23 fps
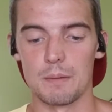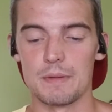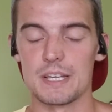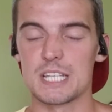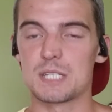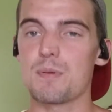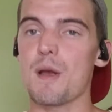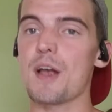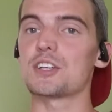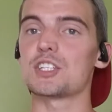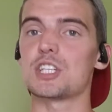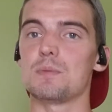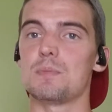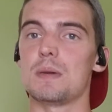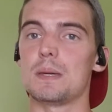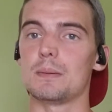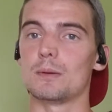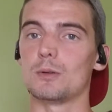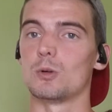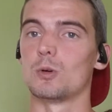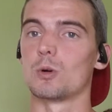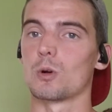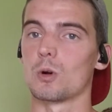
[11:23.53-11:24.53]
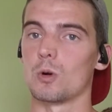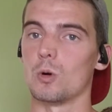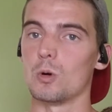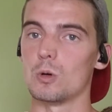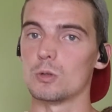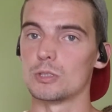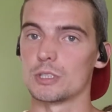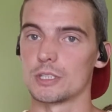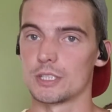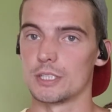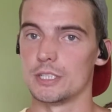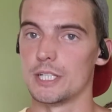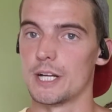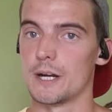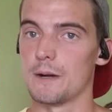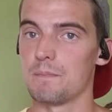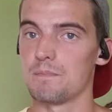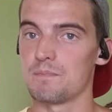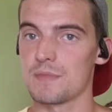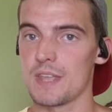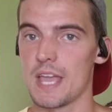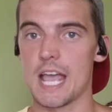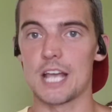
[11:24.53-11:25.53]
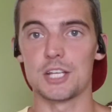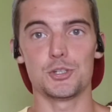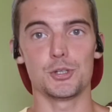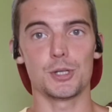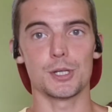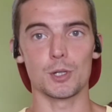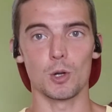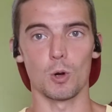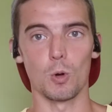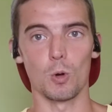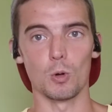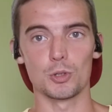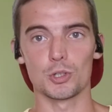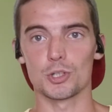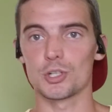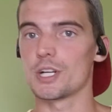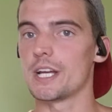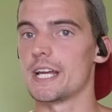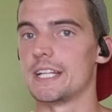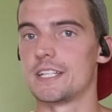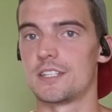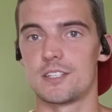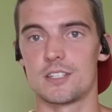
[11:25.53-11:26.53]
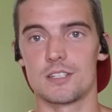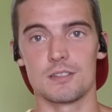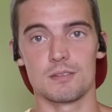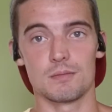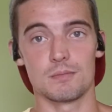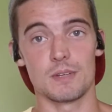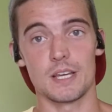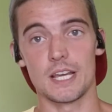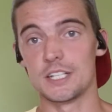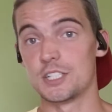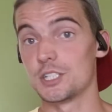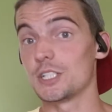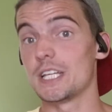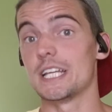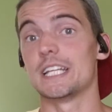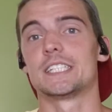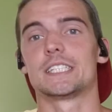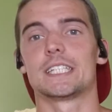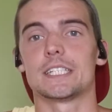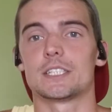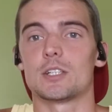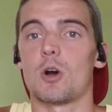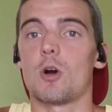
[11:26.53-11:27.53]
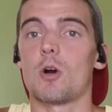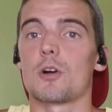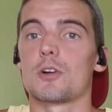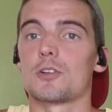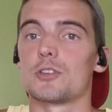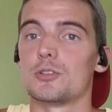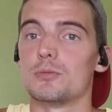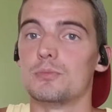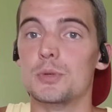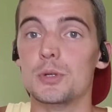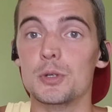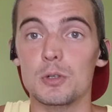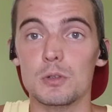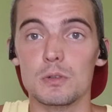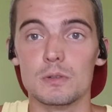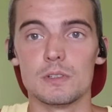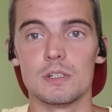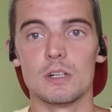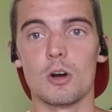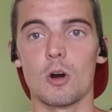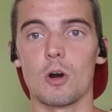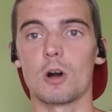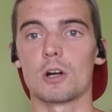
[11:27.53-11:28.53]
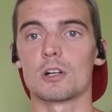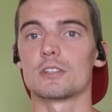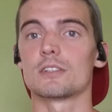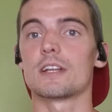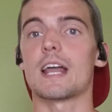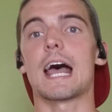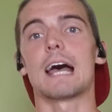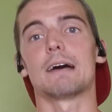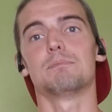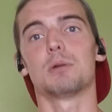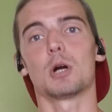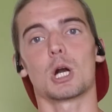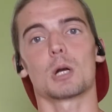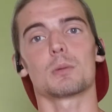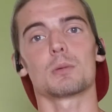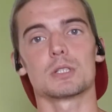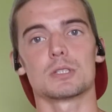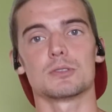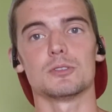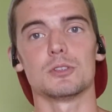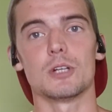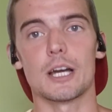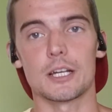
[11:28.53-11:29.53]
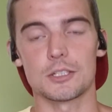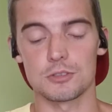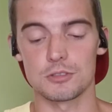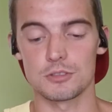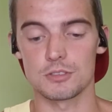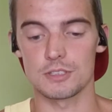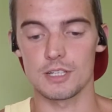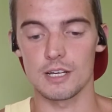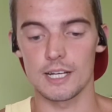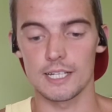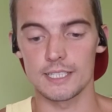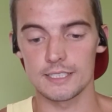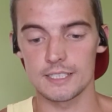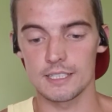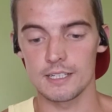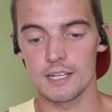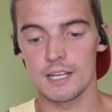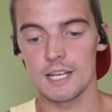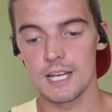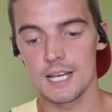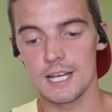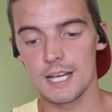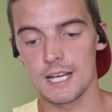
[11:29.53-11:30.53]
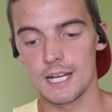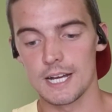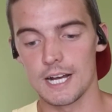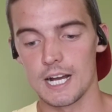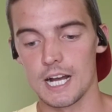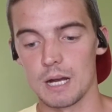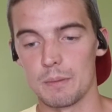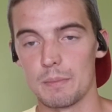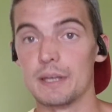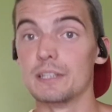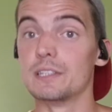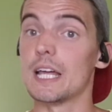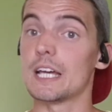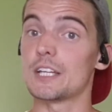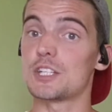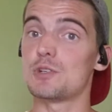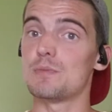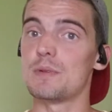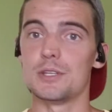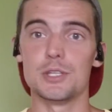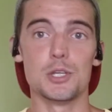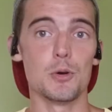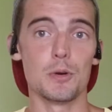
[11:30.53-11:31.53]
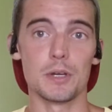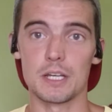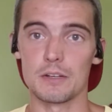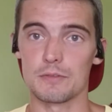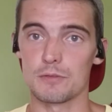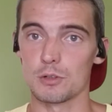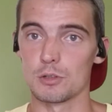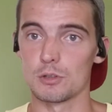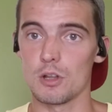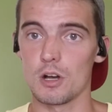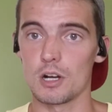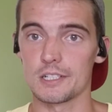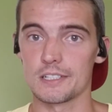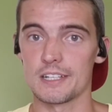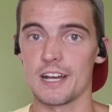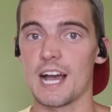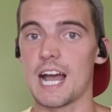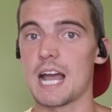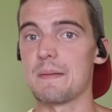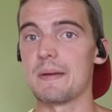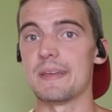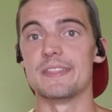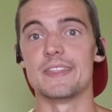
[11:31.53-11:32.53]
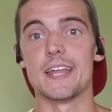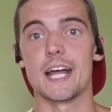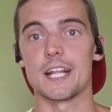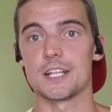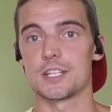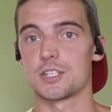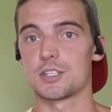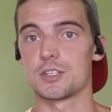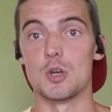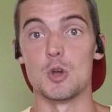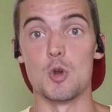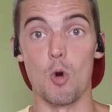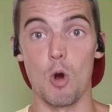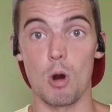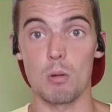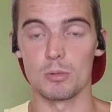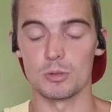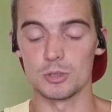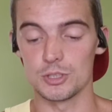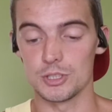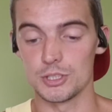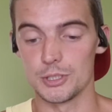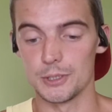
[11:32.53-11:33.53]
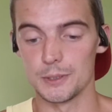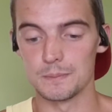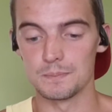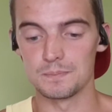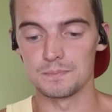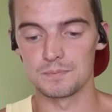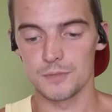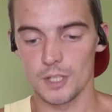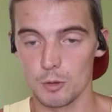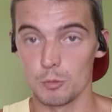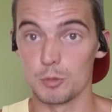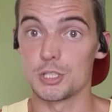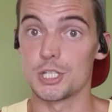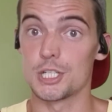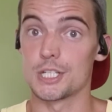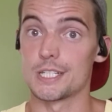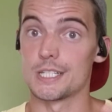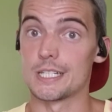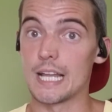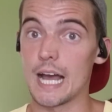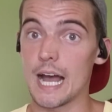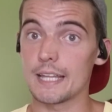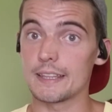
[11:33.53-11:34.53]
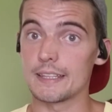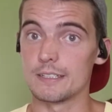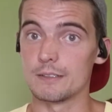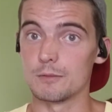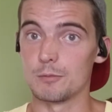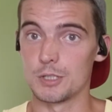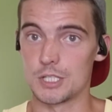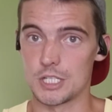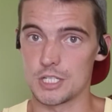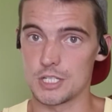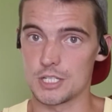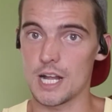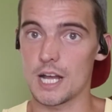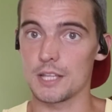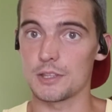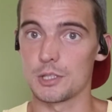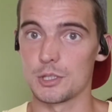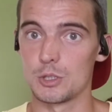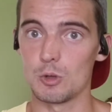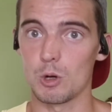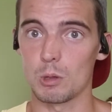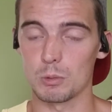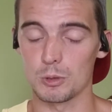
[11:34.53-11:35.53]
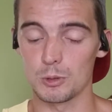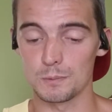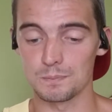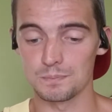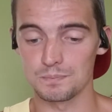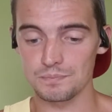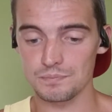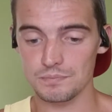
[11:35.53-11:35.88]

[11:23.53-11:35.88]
Especially people who are older, As you get older, it gets harder to move, harder to have purposeful exercise. Unless you've been doing it for a long time and that's normal to you, which is not the normal.